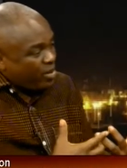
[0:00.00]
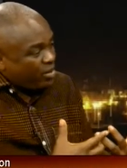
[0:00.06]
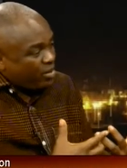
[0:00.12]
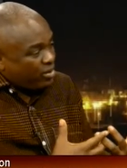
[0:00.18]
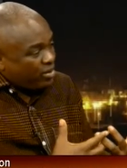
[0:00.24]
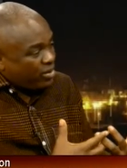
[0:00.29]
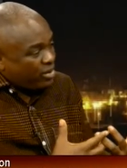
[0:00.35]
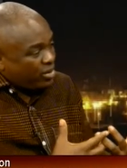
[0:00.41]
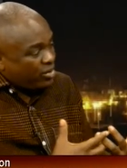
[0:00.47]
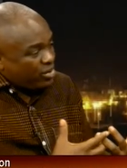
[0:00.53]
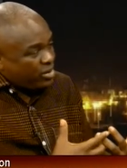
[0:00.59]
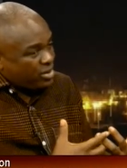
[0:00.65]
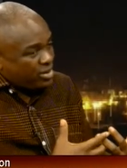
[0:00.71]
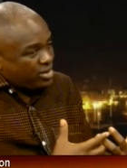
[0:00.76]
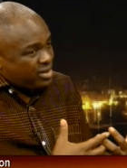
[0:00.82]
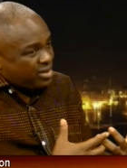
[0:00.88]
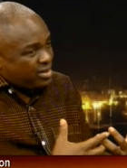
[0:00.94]
not
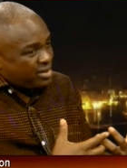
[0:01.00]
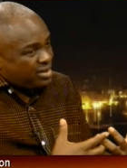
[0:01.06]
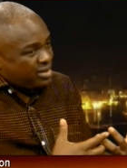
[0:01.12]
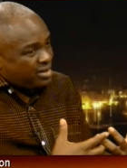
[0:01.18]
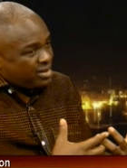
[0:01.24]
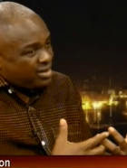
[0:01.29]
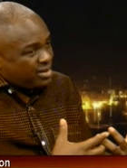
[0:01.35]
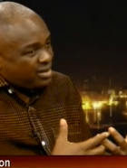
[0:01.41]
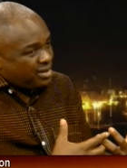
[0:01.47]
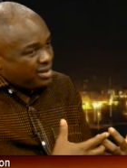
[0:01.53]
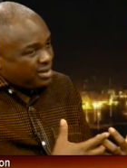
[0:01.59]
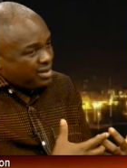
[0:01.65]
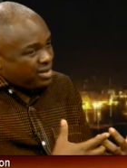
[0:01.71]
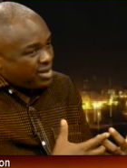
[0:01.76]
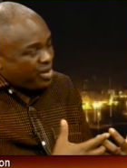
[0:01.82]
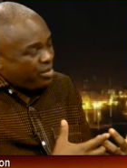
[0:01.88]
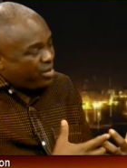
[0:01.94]
just
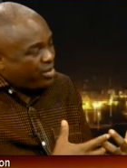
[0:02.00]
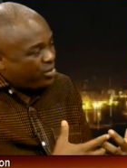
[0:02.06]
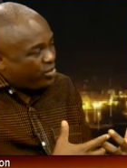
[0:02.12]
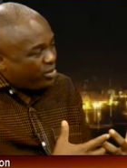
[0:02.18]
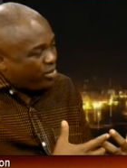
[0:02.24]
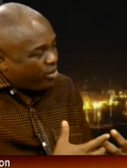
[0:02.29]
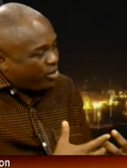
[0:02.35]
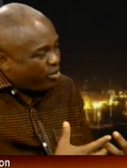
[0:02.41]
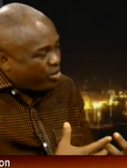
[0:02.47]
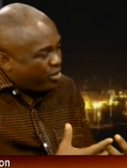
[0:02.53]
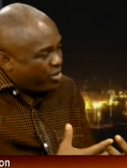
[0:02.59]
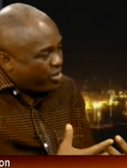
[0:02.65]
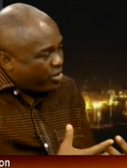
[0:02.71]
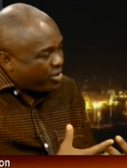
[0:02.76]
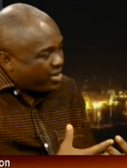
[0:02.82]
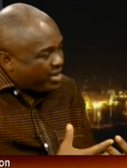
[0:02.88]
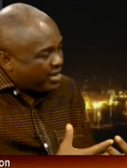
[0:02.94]
coming to an open
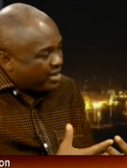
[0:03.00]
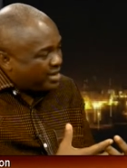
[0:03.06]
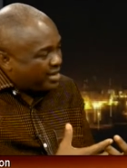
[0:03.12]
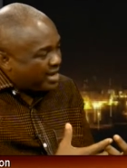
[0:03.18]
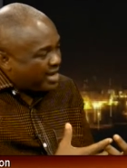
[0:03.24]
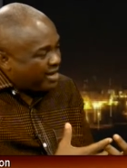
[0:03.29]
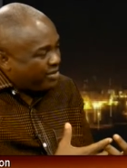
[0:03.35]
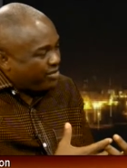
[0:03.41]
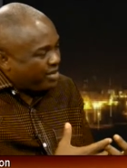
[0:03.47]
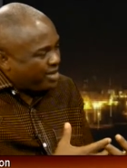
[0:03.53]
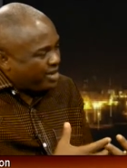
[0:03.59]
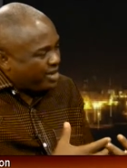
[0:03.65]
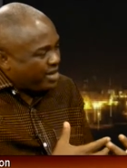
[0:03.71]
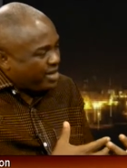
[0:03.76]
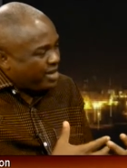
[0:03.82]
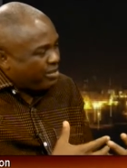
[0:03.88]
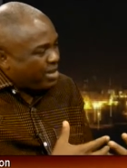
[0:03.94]
court and, and it
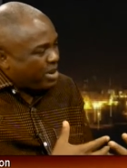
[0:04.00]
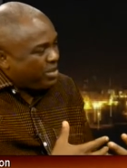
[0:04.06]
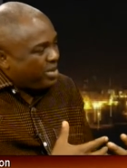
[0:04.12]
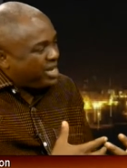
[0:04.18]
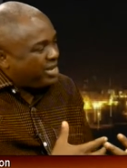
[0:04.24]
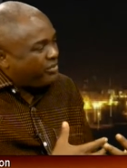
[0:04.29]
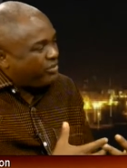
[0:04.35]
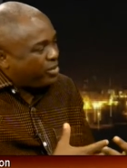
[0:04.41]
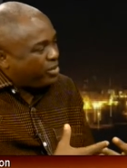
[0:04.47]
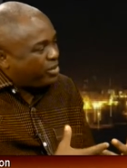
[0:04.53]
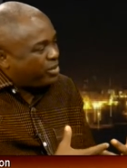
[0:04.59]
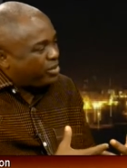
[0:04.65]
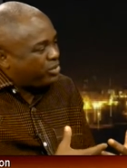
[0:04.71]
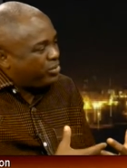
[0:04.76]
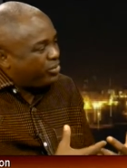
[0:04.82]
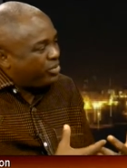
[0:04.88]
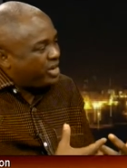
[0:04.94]
might be
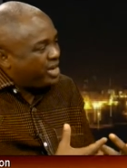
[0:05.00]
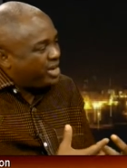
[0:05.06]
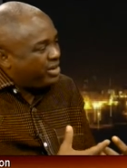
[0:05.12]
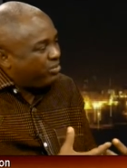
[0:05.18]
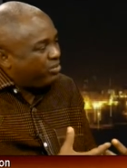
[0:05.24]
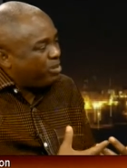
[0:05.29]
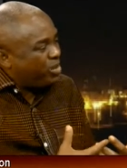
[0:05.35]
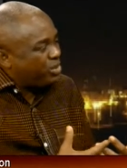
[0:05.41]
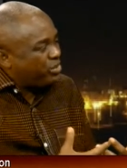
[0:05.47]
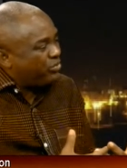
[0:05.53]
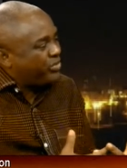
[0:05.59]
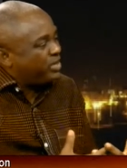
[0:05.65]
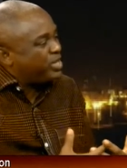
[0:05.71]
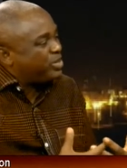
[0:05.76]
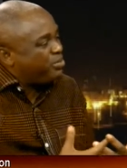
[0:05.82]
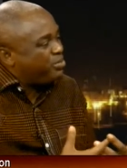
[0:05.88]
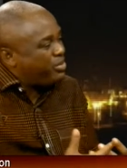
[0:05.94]
difficult to relieve most of the
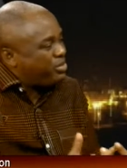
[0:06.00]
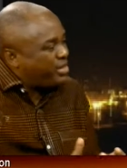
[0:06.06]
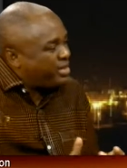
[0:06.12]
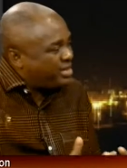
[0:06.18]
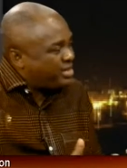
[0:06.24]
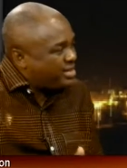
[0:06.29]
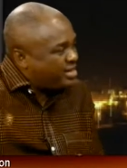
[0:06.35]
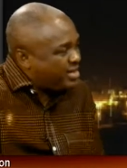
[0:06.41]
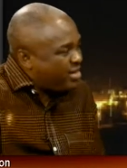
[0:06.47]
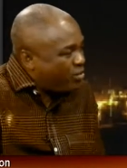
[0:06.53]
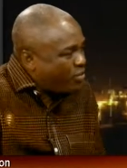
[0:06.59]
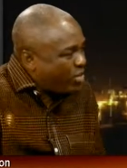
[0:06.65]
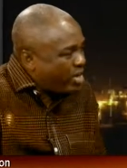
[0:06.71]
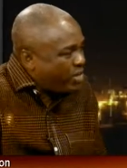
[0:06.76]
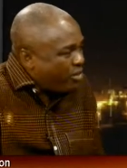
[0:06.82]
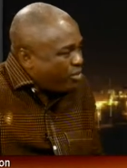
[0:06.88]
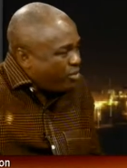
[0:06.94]
experiences they
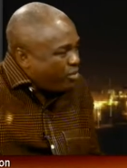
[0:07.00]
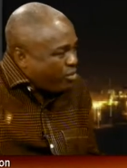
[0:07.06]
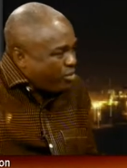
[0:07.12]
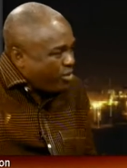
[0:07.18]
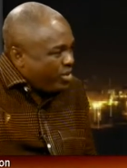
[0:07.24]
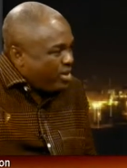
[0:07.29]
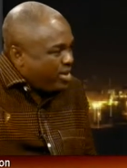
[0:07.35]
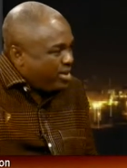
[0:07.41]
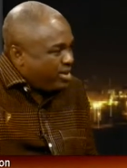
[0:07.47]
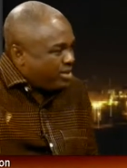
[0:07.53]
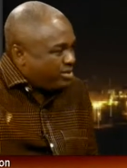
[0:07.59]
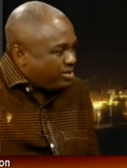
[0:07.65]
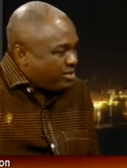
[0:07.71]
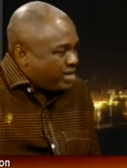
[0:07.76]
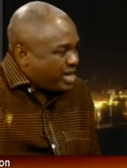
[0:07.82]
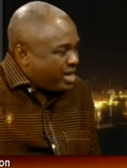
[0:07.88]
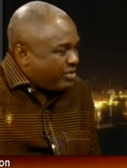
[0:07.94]
went through,
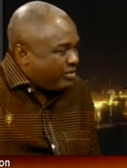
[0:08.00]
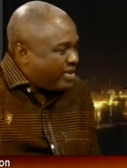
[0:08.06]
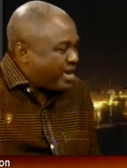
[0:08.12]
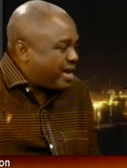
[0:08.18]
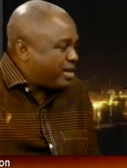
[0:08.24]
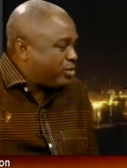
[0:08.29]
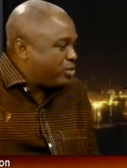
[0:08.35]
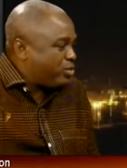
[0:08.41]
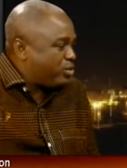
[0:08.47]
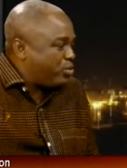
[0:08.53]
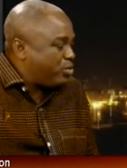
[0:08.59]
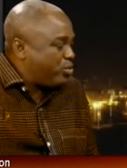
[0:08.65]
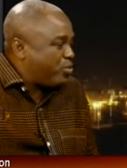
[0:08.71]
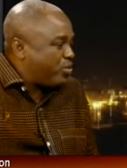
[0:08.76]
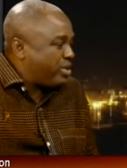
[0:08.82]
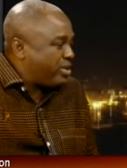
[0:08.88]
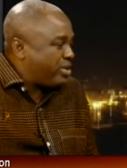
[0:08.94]
especially if it had to do
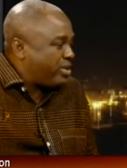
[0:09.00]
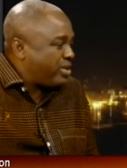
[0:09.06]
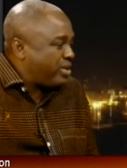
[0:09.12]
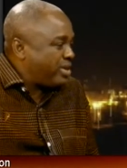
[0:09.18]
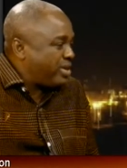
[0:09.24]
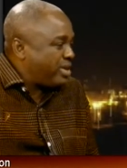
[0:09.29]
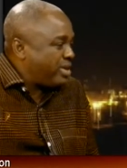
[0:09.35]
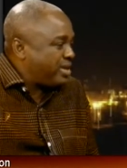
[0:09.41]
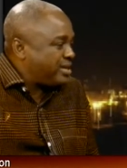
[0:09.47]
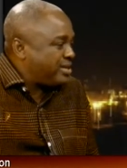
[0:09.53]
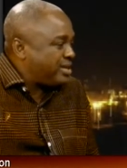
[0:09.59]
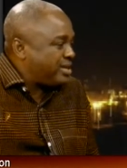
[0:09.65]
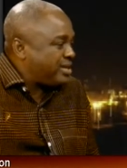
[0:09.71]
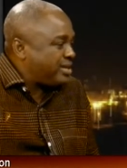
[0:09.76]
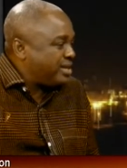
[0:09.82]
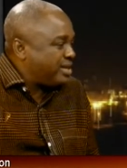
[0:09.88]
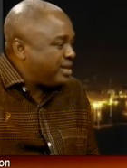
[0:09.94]
with
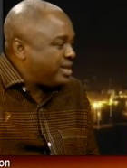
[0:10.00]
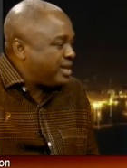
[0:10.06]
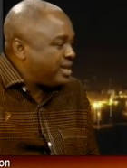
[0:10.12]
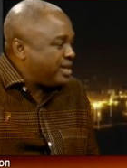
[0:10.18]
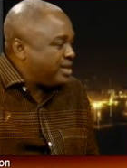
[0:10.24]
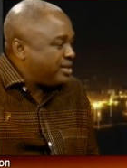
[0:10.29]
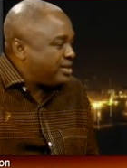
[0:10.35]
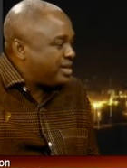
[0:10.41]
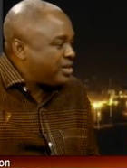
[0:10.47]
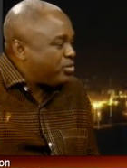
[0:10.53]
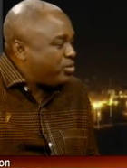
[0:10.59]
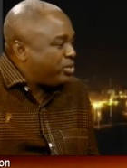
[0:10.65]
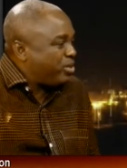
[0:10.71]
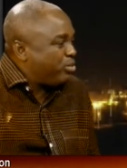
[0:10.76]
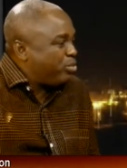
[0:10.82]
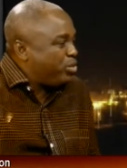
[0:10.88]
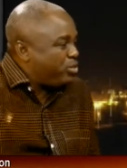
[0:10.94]
certain
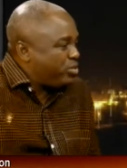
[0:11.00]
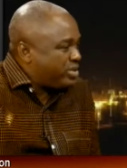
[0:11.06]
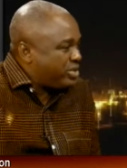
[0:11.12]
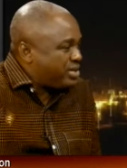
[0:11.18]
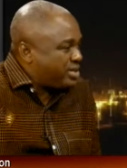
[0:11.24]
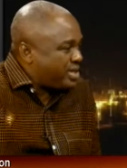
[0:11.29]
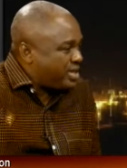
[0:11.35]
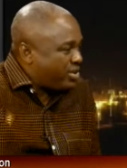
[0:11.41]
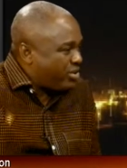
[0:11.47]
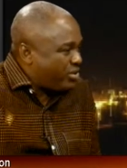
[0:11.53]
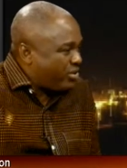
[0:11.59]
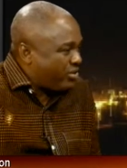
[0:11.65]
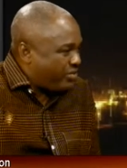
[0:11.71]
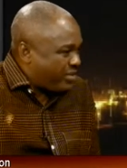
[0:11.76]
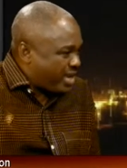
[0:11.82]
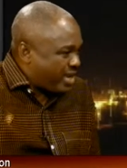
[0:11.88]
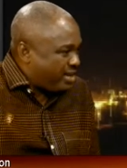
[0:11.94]
sexual abuses and all
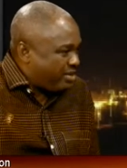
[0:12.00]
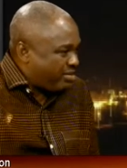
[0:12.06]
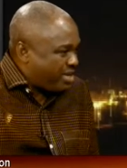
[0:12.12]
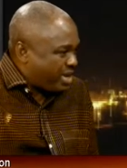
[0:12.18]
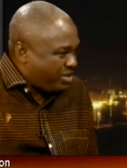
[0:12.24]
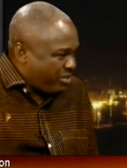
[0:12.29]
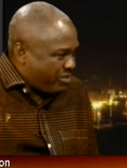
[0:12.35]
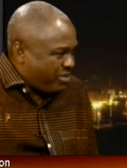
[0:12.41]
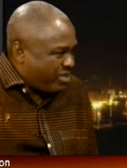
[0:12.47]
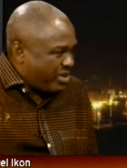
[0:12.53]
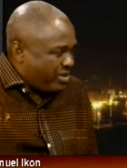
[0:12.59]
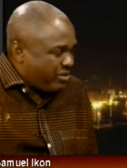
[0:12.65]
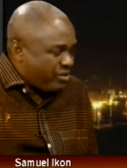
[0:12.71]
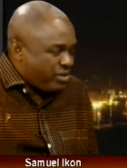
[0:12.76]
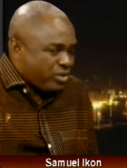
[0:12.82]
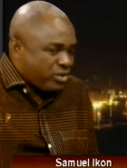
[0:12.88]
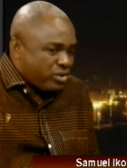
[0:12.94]
of that. It might be very
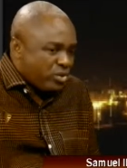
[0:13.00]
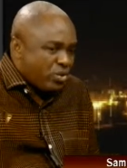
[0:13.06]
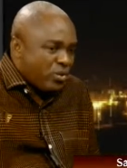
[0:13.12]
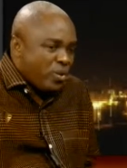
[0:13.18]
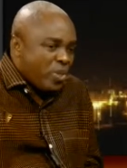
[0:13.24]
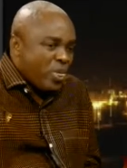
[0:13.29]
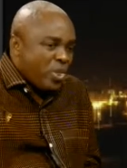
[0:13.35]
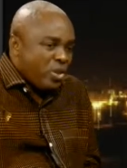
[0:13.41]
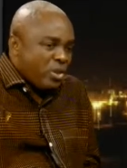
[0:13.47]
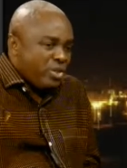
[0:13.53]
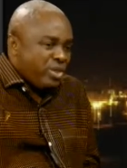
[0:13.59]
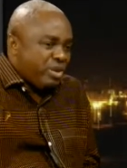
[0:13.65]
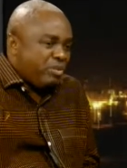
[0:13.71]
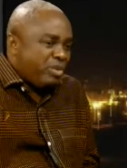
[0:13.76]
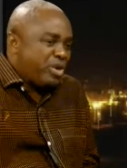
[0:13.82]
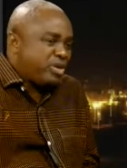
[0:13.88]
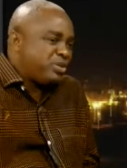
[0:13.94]
difficult. So there
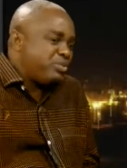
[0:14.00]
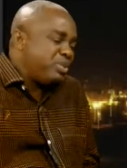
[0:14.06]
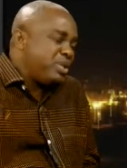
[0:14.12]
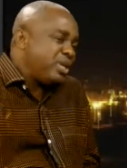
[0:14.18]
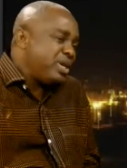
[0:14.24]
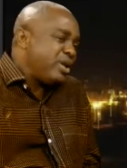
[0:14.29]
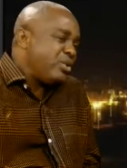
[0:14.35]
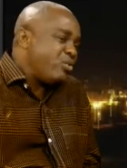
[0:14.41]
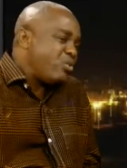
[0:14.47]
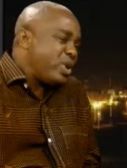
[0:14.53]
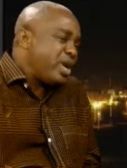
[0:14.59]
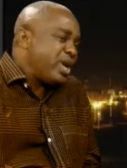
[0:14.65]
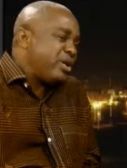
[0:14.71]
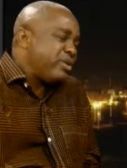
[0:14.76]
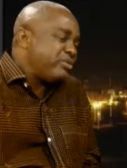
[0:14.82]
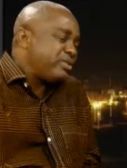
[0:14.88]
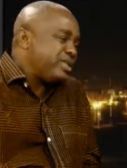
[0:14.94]
must be a
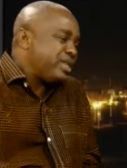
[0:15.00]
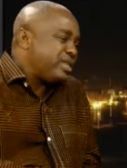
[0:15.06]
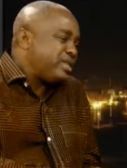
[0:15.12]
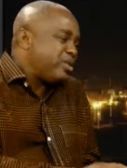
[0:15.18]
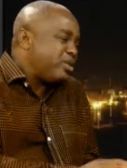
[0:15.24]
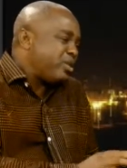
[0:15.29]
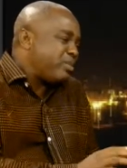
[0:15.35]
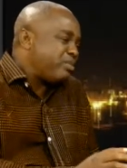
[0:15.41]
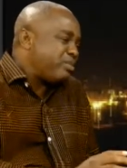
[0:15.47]
way of setting up